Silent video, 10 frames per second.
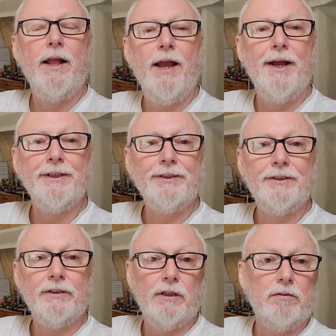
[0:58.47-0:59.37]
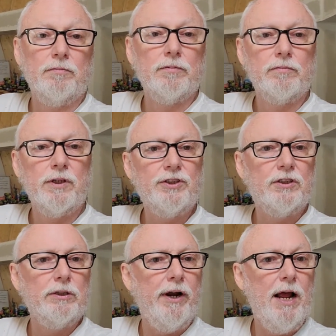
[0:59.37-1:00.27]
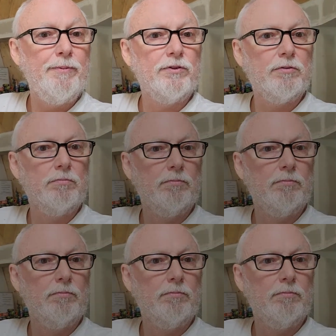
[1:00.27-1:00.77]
and let's just see what happens.